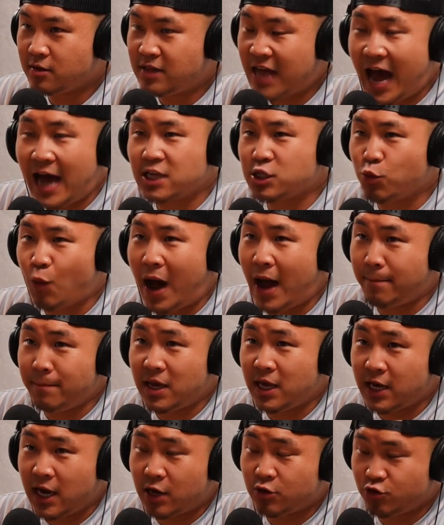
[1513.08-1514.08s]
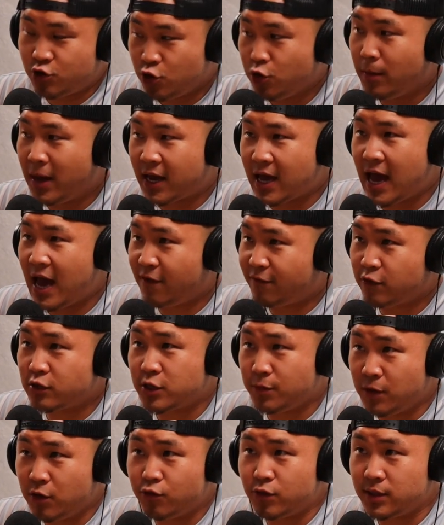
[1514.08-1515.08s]
that's why me and Andrew do make an
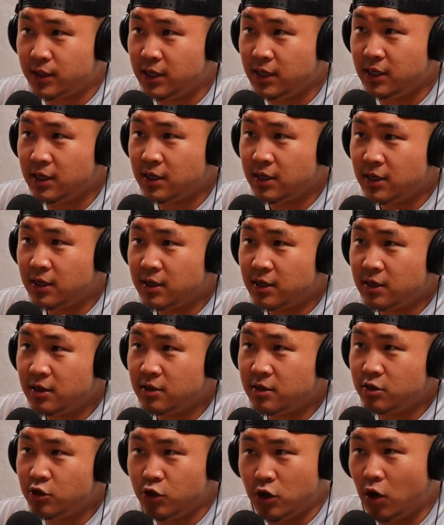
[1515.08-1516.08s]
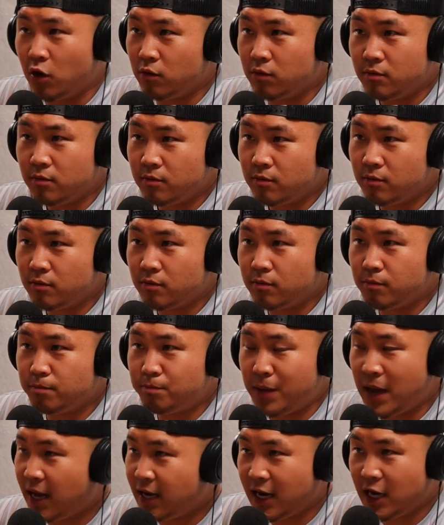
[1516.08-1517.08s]
effort to be really, you know,
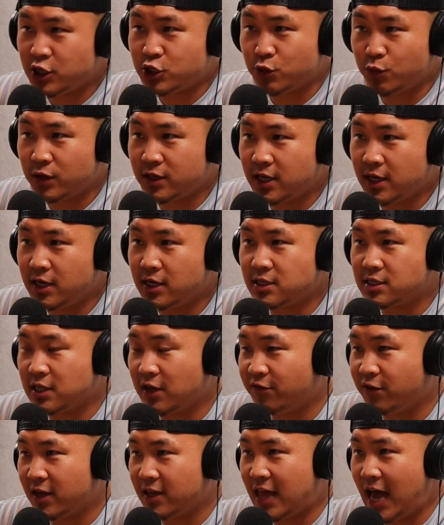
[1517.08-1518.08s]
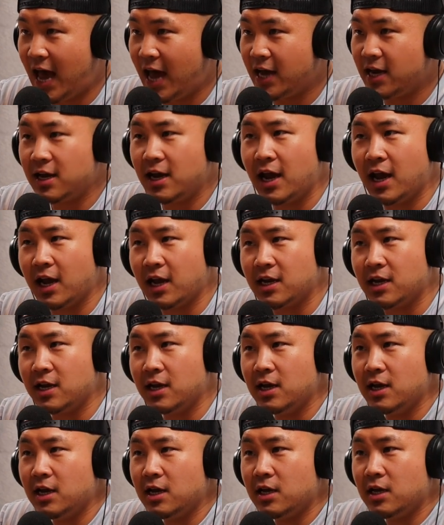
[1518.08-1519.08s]
pan Asian with it and stuff like that. Yeah. And
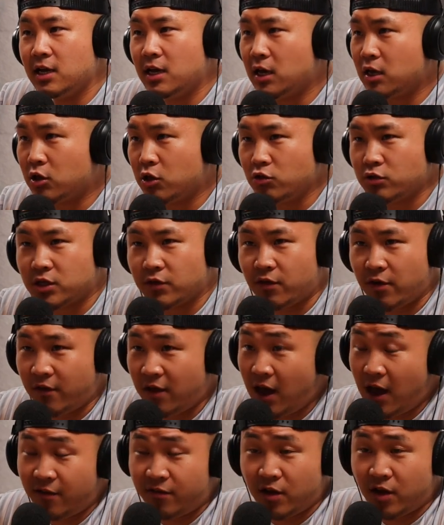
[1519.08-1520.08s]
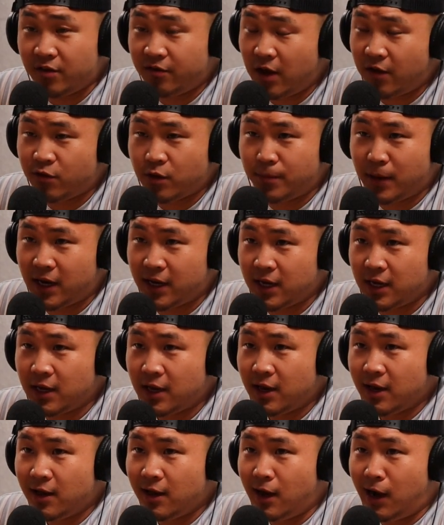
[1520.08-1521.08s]
inclusive. Inclusive of, of everybody.
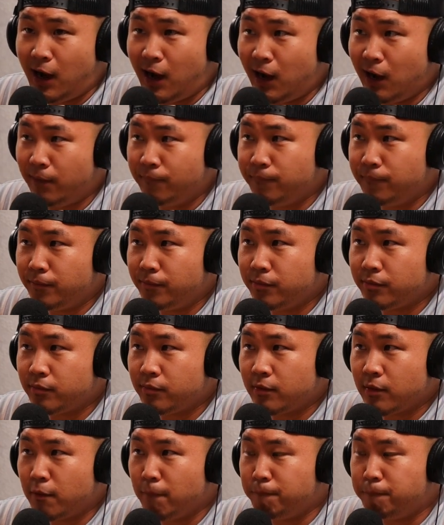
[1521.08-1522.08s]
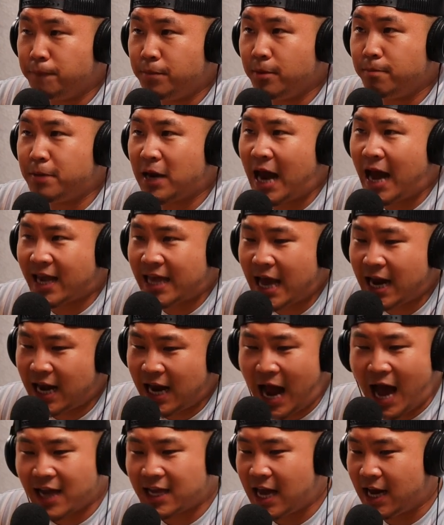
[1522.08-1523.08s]
Um, yeah. but uh, listen, I get
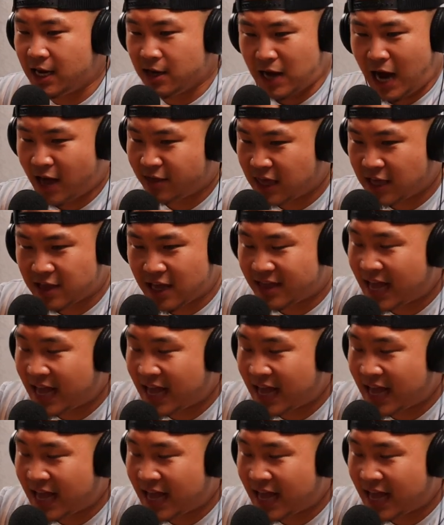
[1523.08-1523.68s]
it. I get it. I think